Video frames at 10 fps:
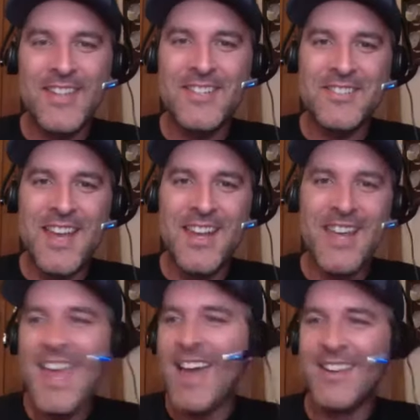they just said,
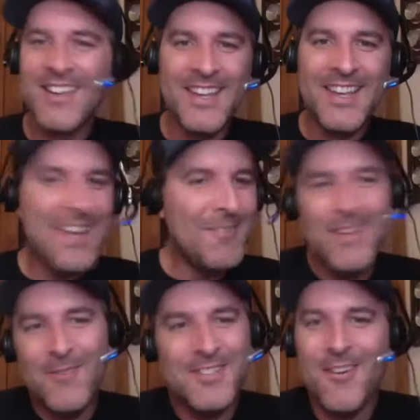"Yeah,
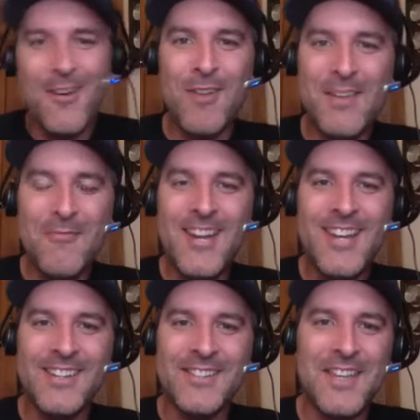kid, we we saw
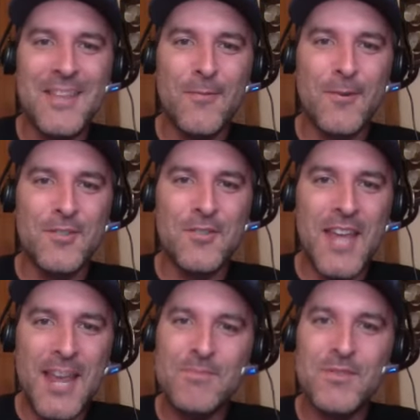everything we needed to see the
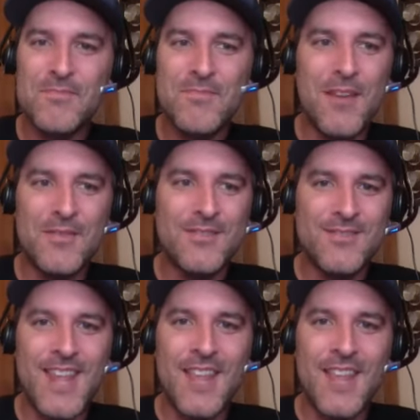first two games. You know,